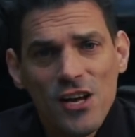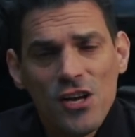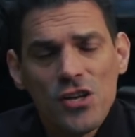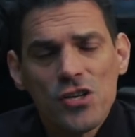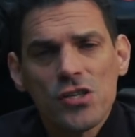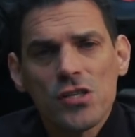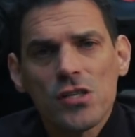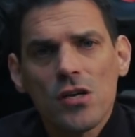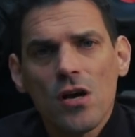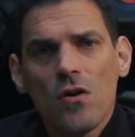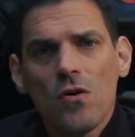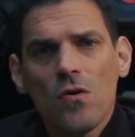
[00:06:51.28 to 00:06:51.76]

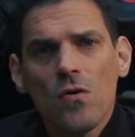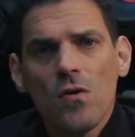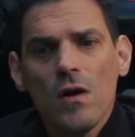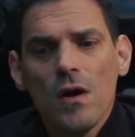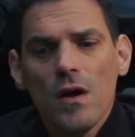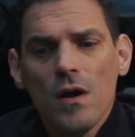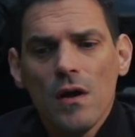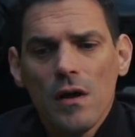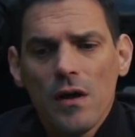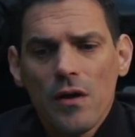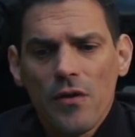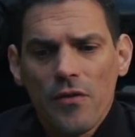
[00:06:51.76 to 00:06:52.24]
So
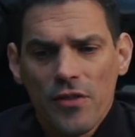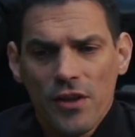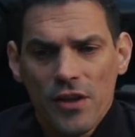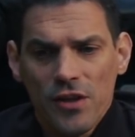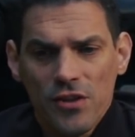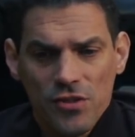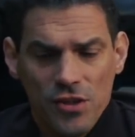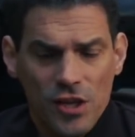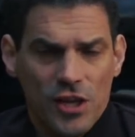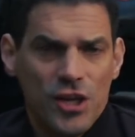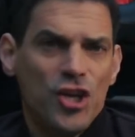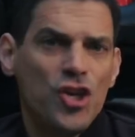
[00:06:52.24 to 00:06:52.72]

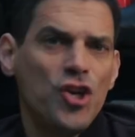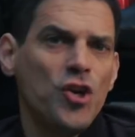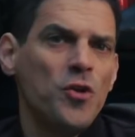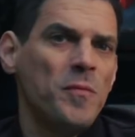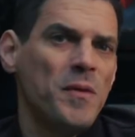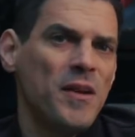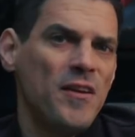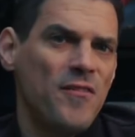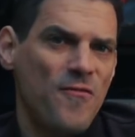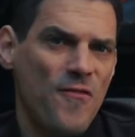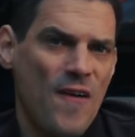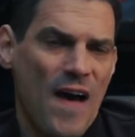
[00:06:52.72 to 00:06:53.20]
the
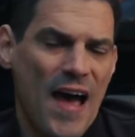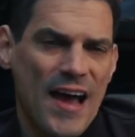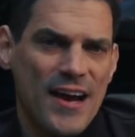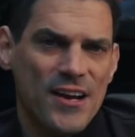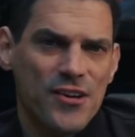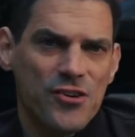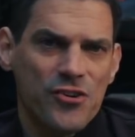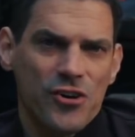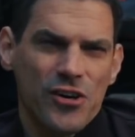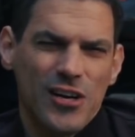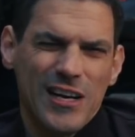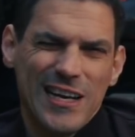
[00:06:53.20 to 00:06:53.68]
human
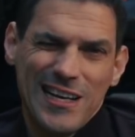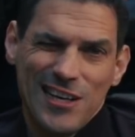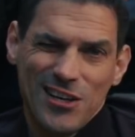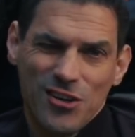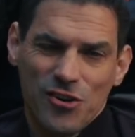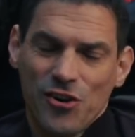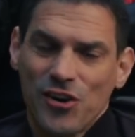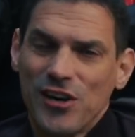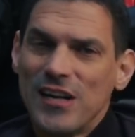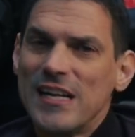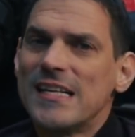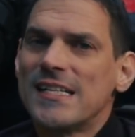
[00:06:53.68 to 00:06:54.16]
factor
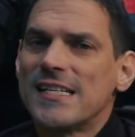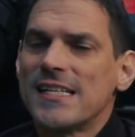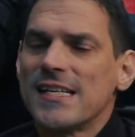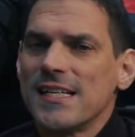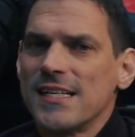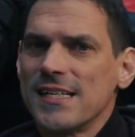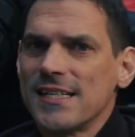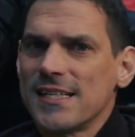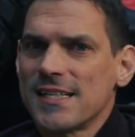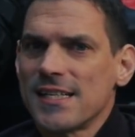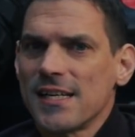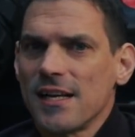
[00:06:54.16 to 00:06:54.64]

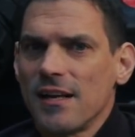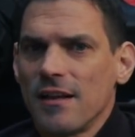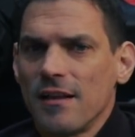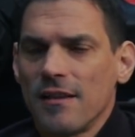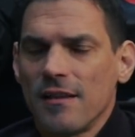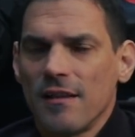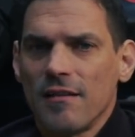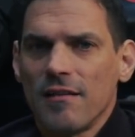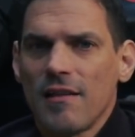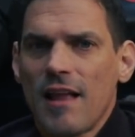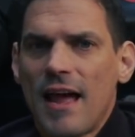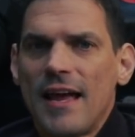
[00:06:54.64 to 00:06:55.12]
increases
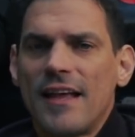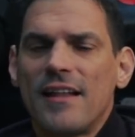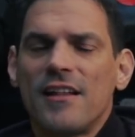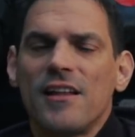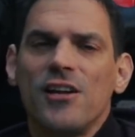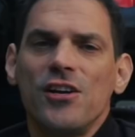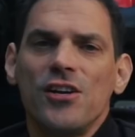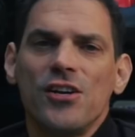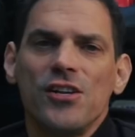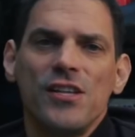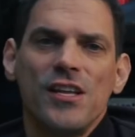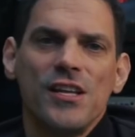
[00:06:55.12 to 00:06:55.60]
the
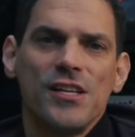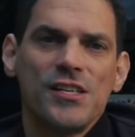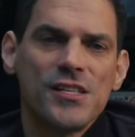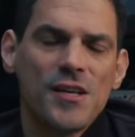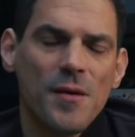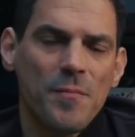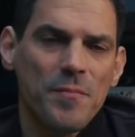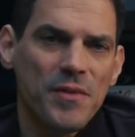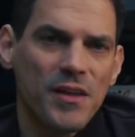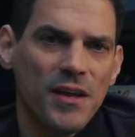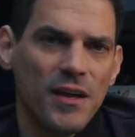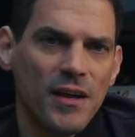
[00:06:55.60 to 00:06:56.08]
likelihood that
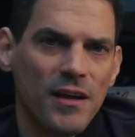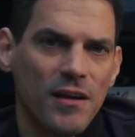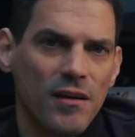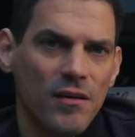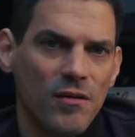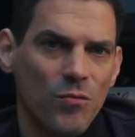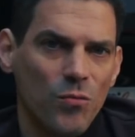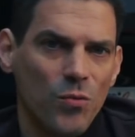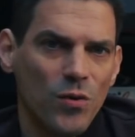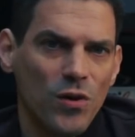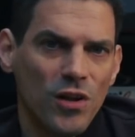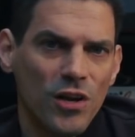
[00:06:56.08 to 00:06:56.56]

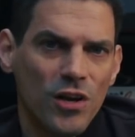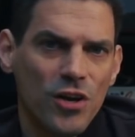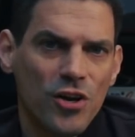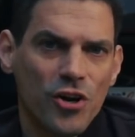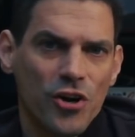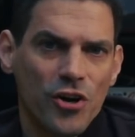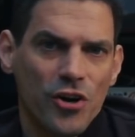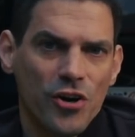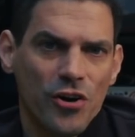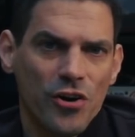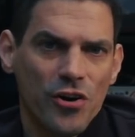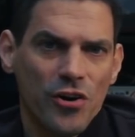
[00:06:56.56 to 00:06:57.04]
something will
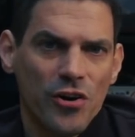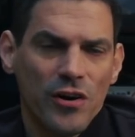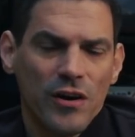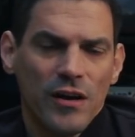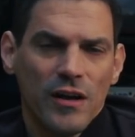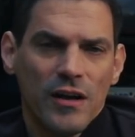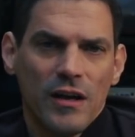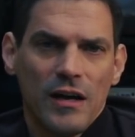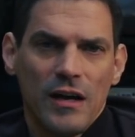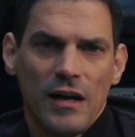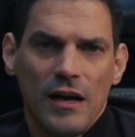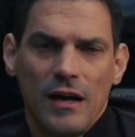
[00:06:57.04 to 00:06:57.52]
occur
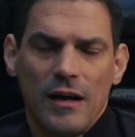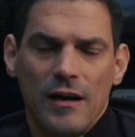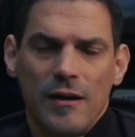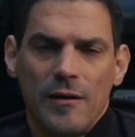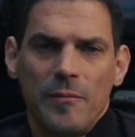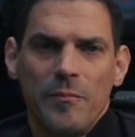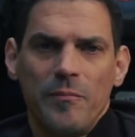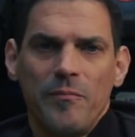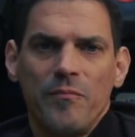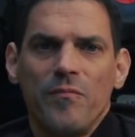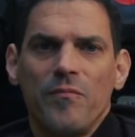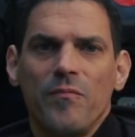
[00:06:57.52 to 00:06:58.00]

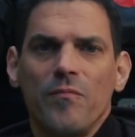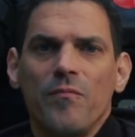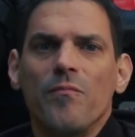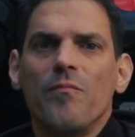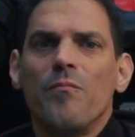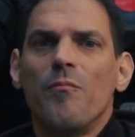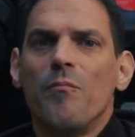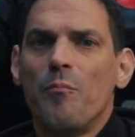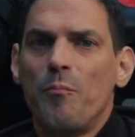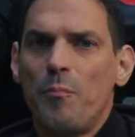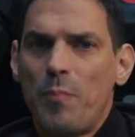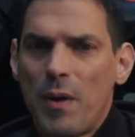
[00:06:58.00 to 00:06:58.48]

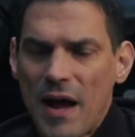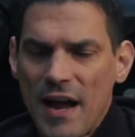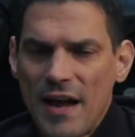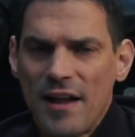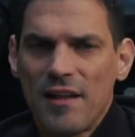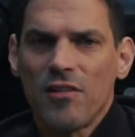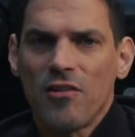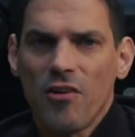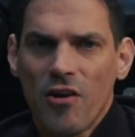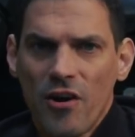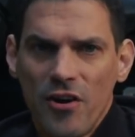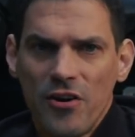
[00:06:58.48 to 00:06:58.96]
by
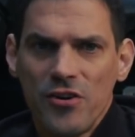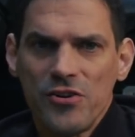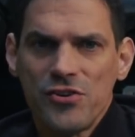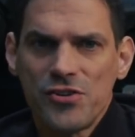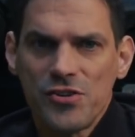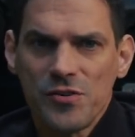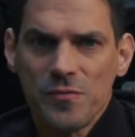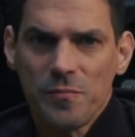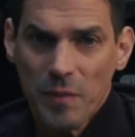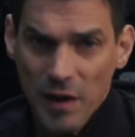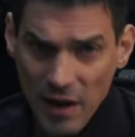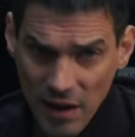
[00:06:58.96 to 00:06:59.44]
a
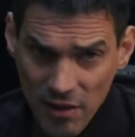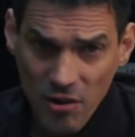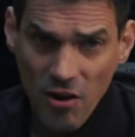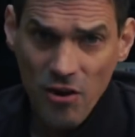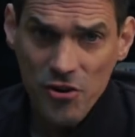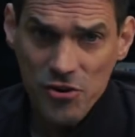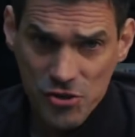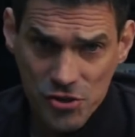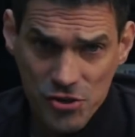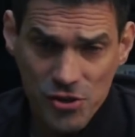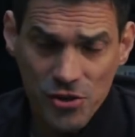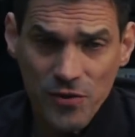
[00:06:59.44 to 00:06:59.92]
large
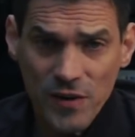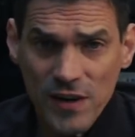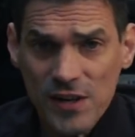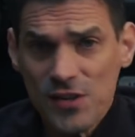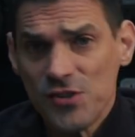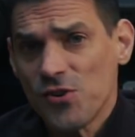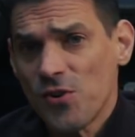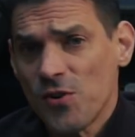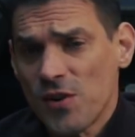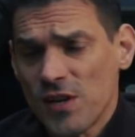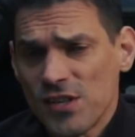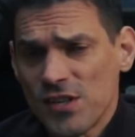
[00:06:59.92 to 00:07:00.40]
degree. So